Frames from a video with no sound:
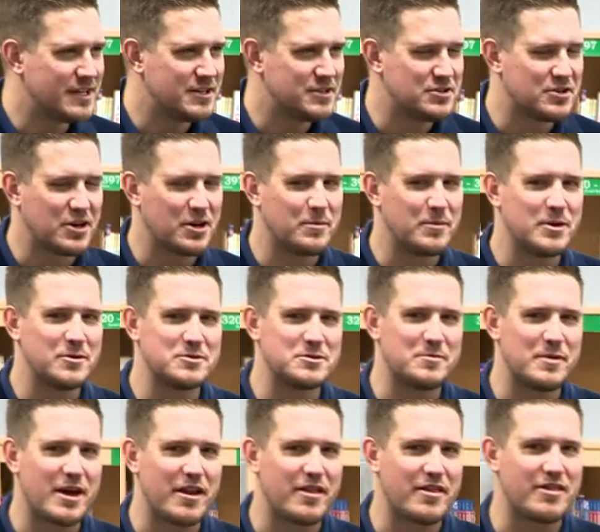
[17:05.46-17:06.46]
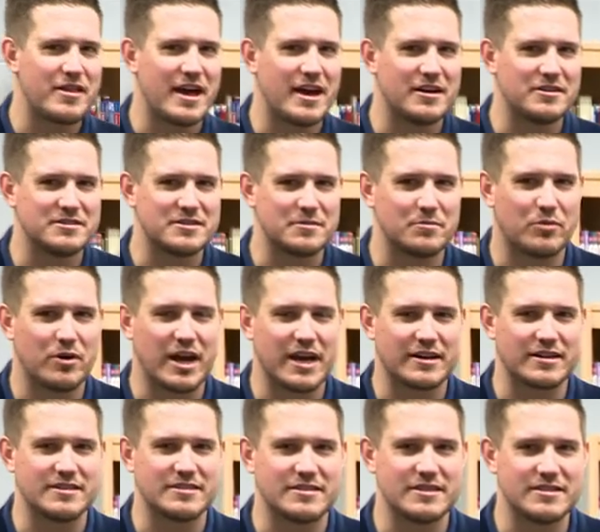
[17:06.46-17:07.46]
determined it was about a thousand
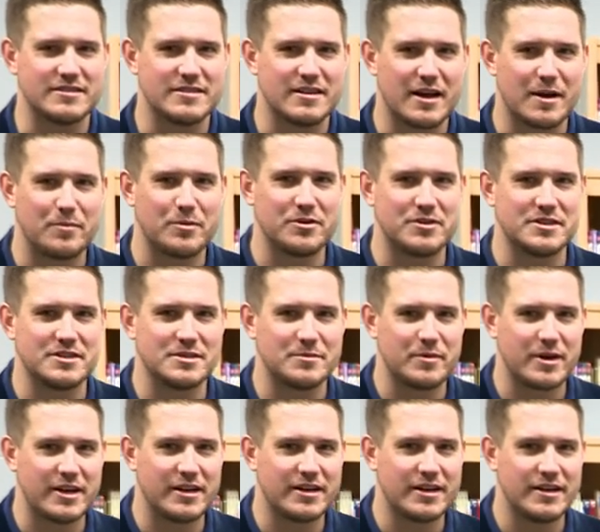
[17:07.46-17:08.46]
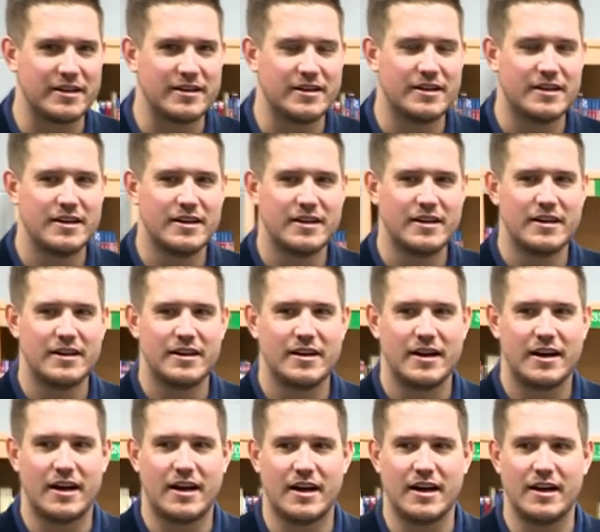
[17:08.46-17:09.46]
practices that I participated in.
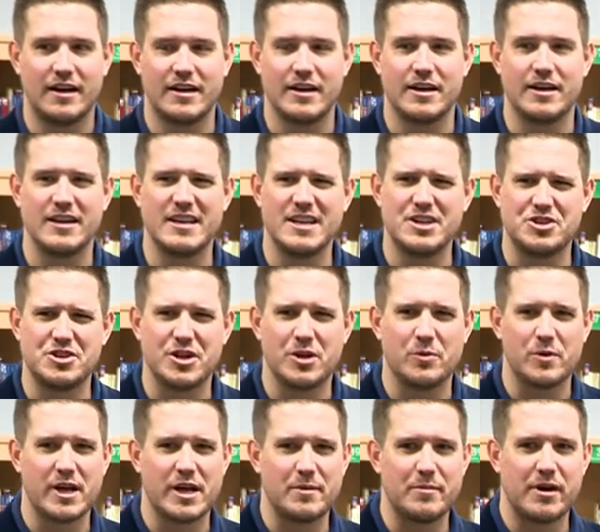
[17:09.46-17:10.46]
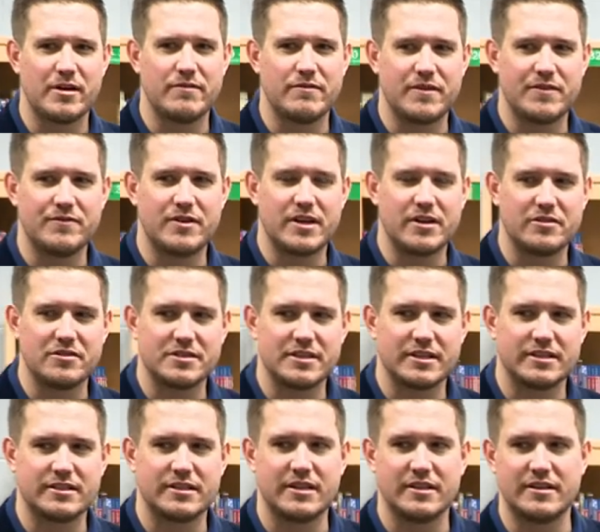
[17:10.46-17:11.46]
Uh, and each year we had about 15 or
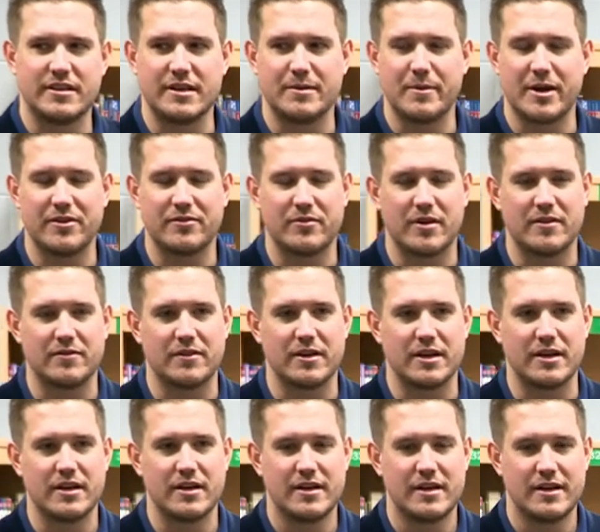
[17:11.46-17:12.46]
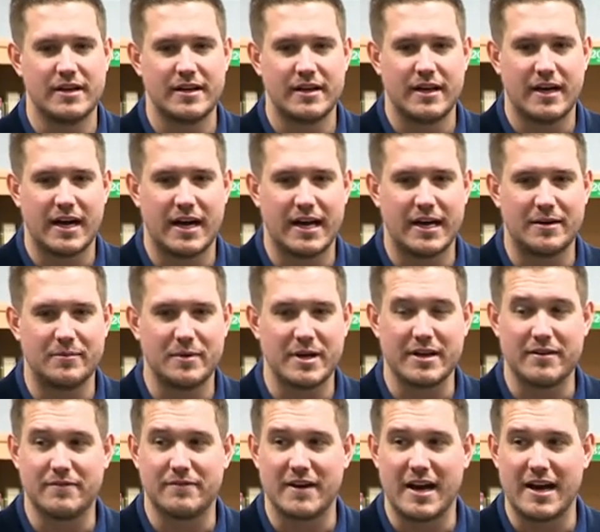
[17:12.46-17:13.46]
16 teammates, roughly. Um,
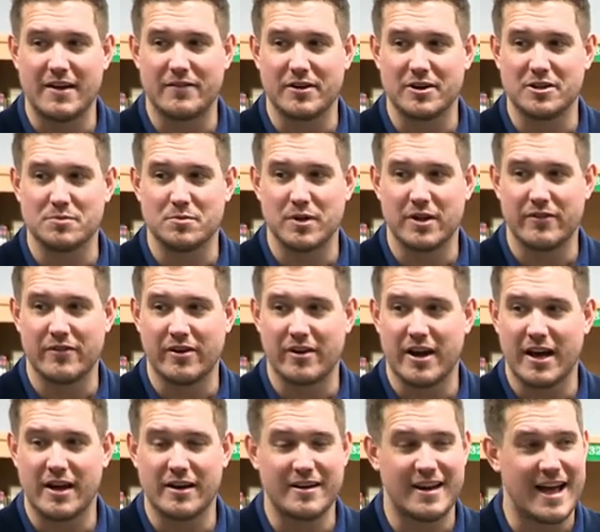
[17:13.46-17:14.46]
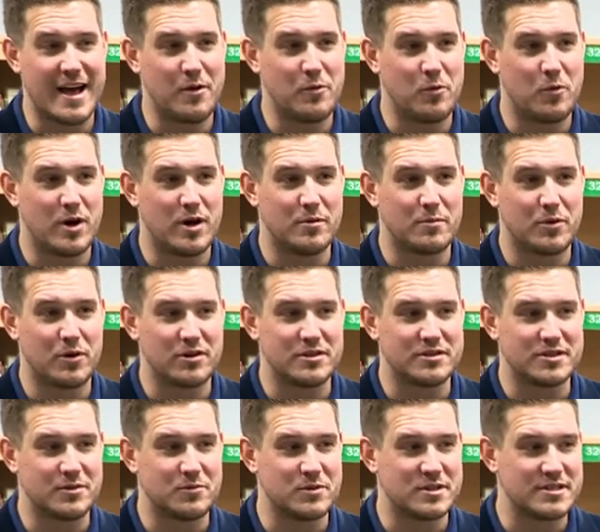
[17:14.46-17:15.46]
in five years, believe it or not, not one
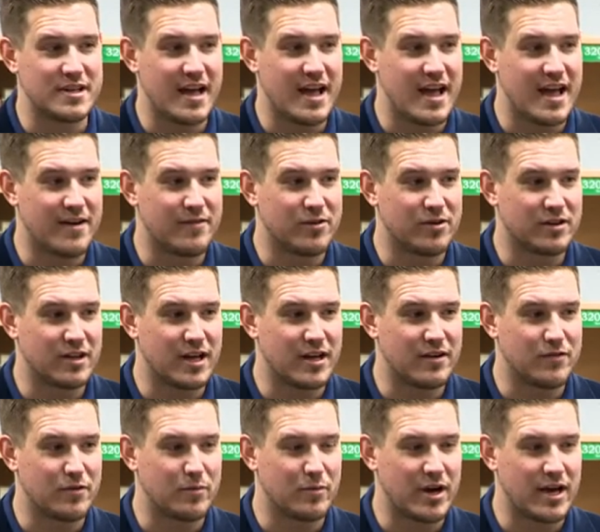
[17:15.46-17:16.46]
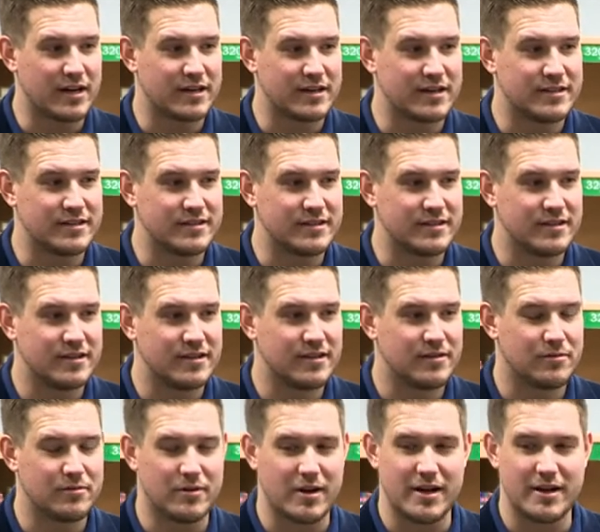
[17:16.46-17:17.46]
person was ever late for practice,
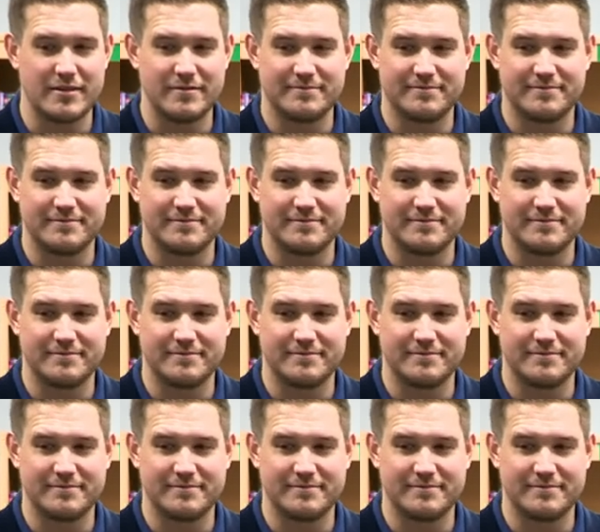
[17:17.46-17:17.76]
right?